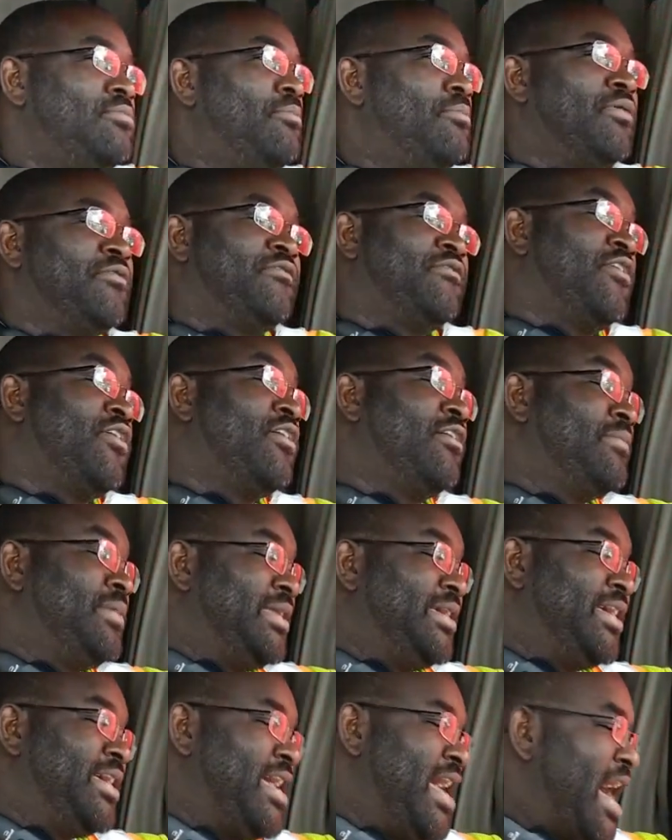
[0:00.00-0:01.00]

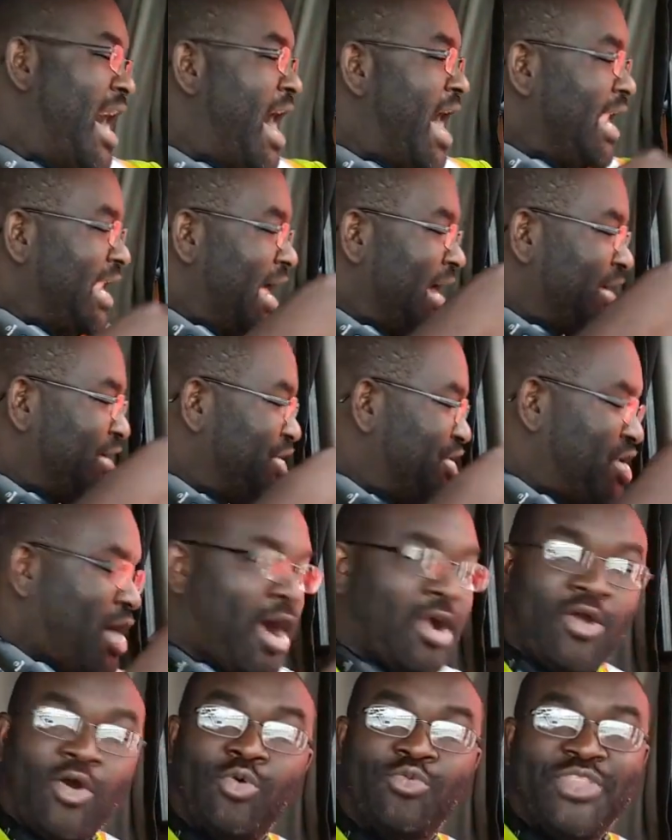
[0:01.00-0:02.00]
Preferably, I like a
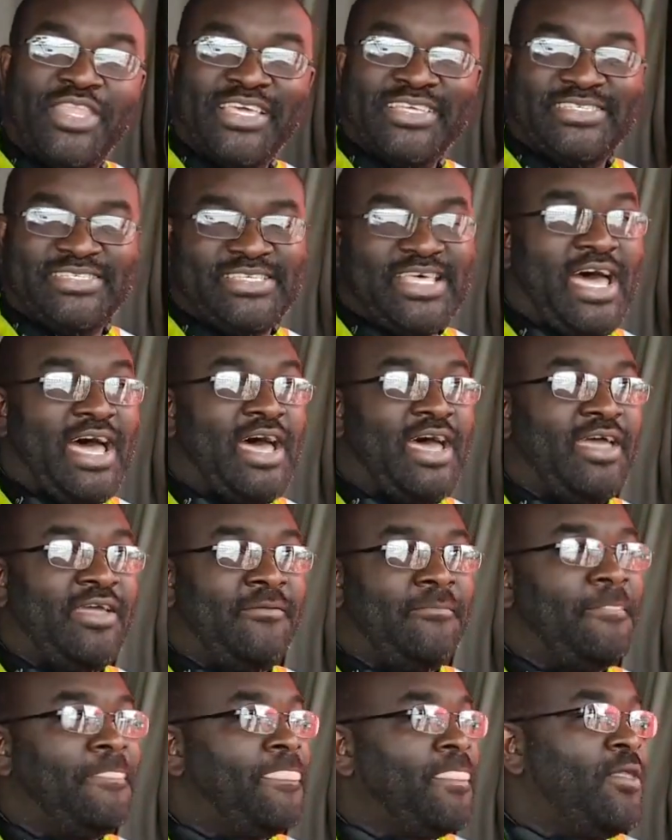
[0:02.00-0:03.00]
dock on this side,
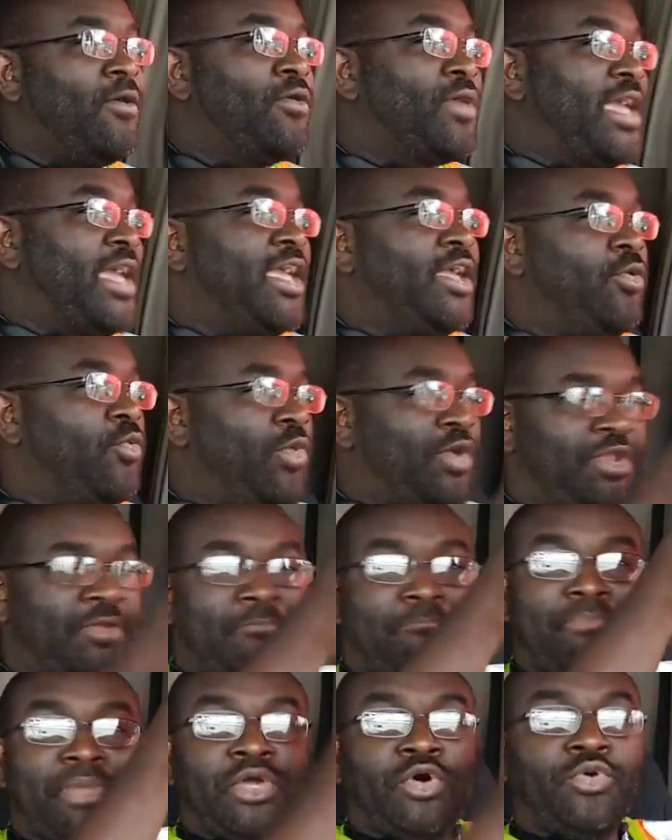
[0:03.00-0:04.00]
okay, where the
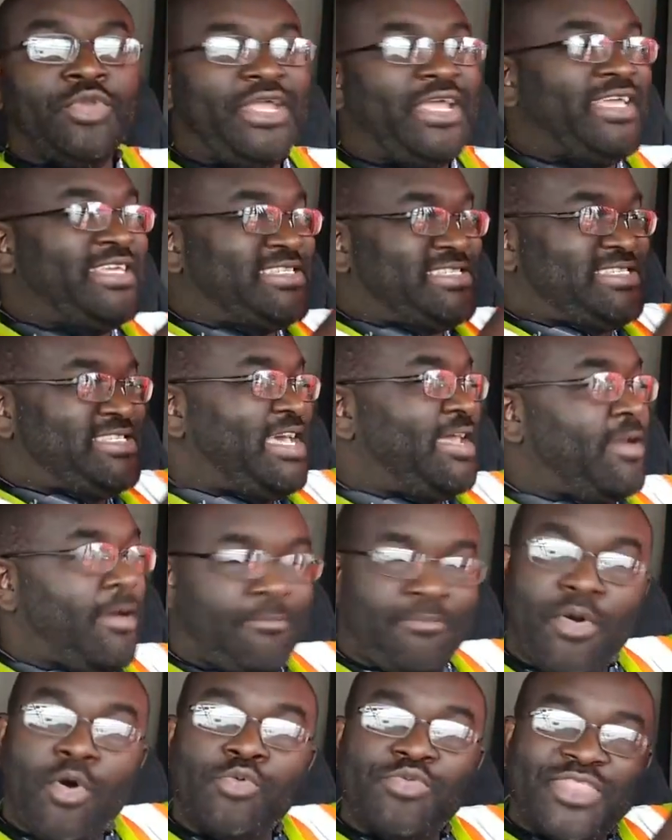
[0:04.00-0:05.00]
building is set
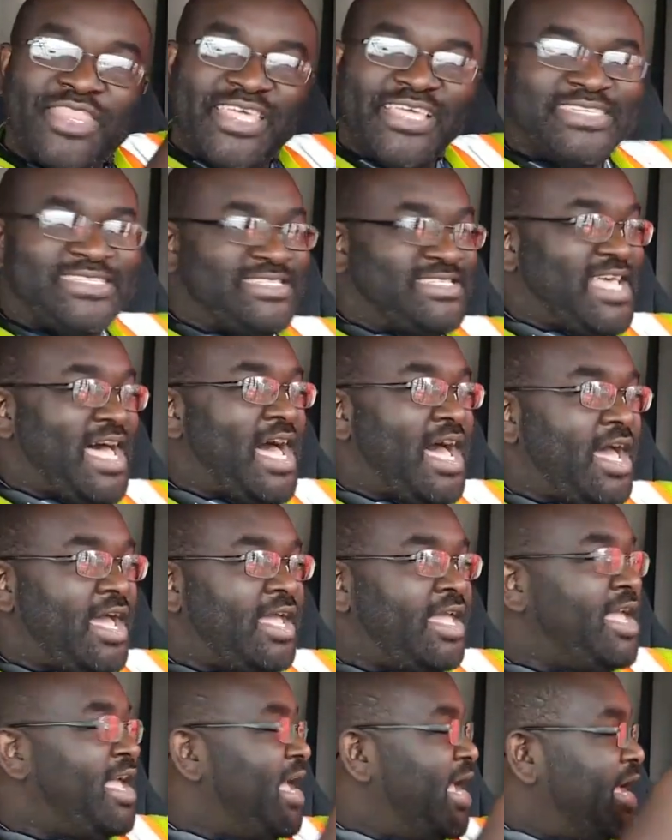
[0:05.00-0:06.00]
up on this side
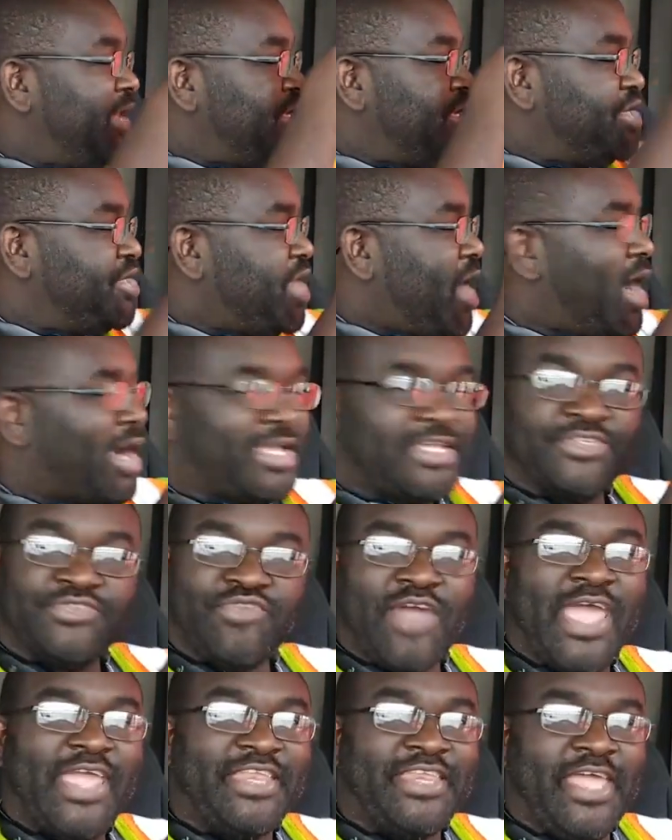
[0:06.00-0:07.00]
and the dock is
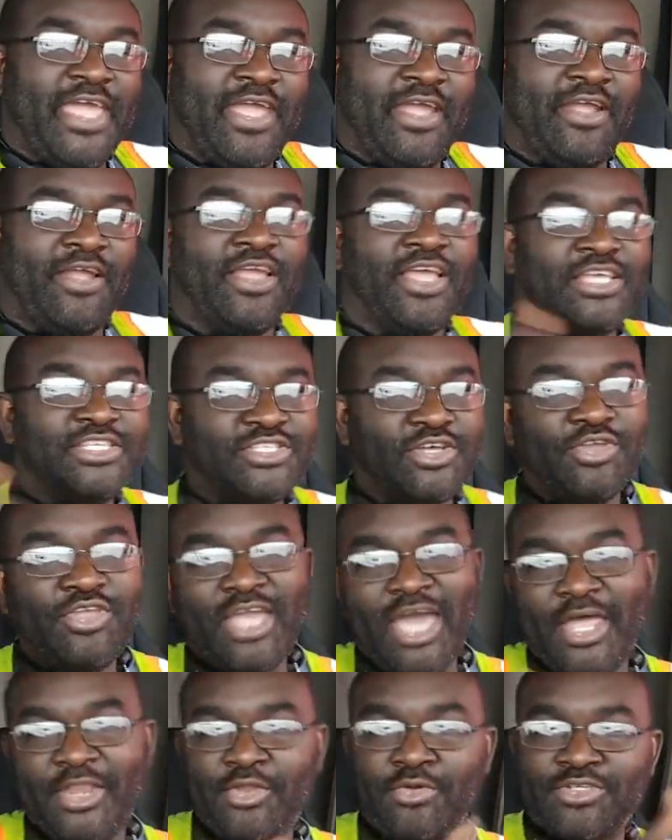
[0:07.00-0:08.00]
right there. So you
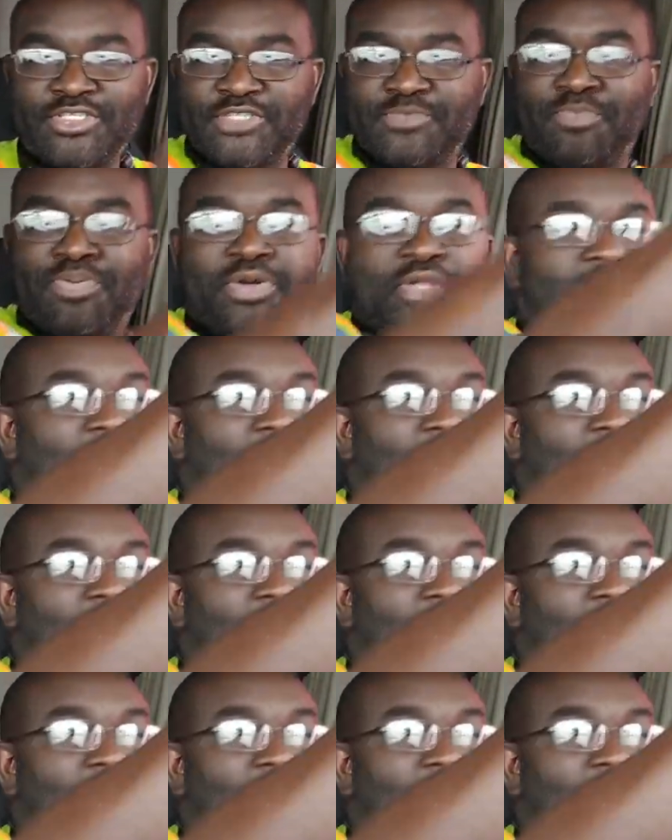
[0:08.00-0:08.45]
gotta do is just pull